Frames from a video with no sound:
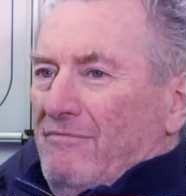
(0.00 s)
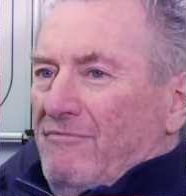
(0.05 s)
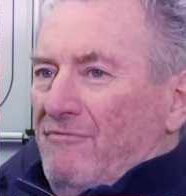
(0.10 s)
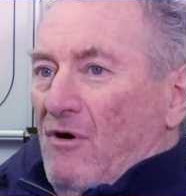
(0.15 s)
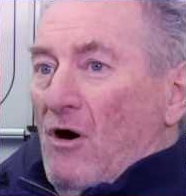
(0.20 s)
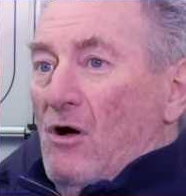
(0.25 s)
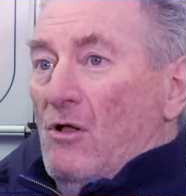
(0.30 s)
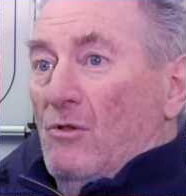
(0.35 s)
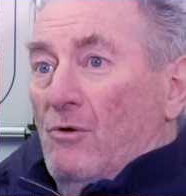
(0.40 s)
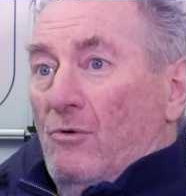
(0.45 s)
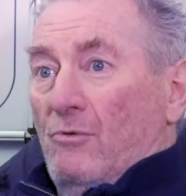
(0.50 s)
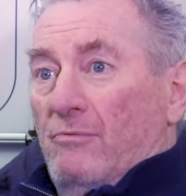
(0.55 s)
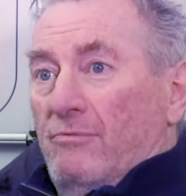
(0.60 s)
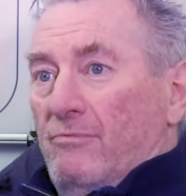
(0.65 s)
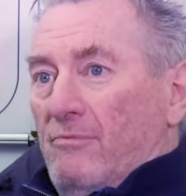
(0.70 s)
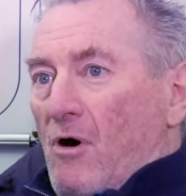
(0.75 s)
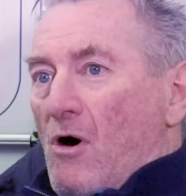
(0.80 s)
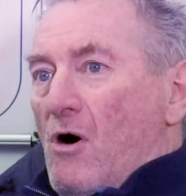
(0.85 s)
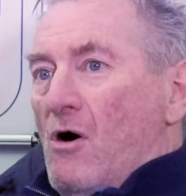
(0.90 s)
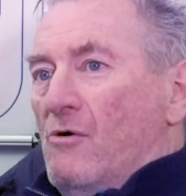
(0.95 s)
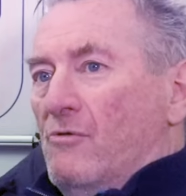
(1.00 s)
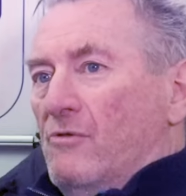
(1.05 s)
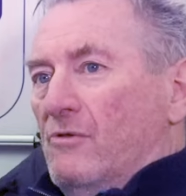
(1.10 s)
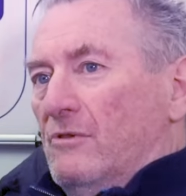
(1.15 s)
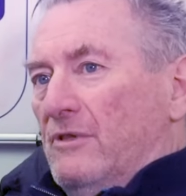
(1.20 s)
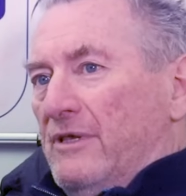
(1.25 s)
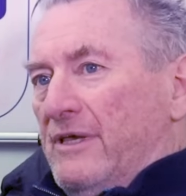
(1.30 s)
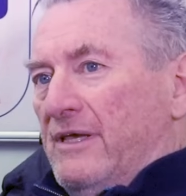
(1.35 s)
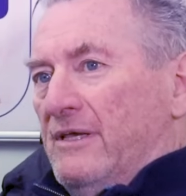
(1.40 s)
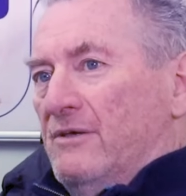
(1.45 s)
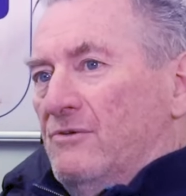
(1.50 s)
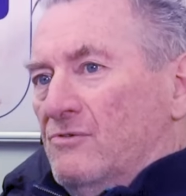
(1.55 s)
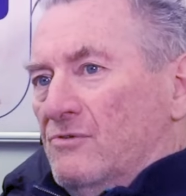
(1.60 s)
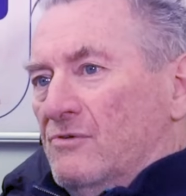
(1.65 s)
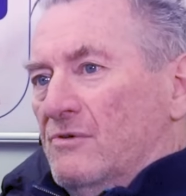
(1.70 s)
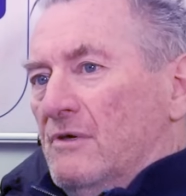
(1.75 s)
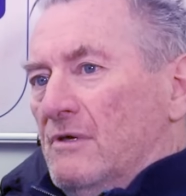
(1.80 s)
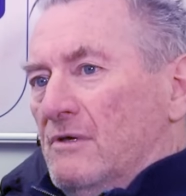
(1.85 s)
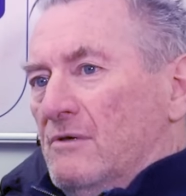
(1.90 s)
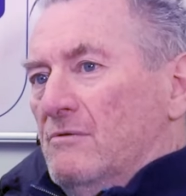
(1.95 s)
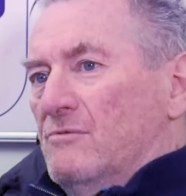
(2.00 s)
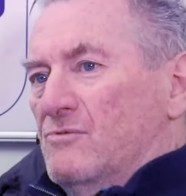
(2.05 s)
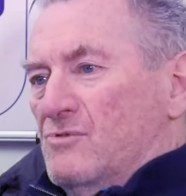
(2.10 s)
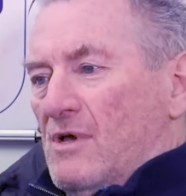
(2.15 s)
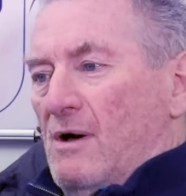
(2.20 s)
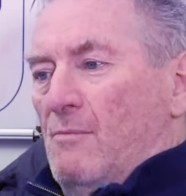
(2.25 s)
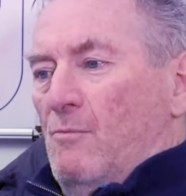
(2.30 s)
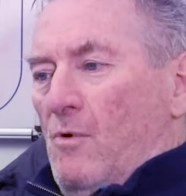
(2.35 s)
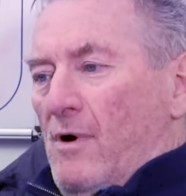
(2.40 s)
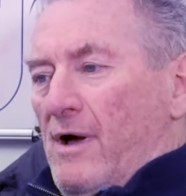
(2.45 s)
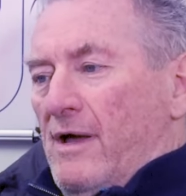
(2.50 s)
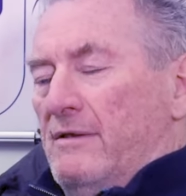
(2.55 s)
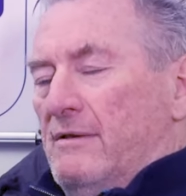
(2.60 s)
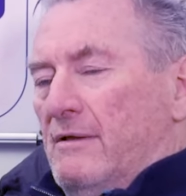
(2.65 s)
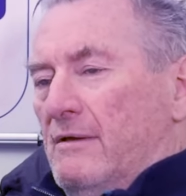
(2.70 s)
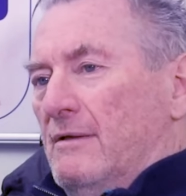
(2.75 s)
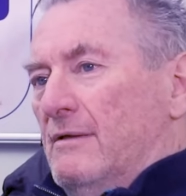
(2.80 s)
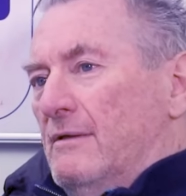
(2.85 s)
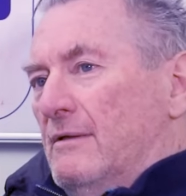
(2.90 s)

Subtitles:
follow all the leagues somewhat,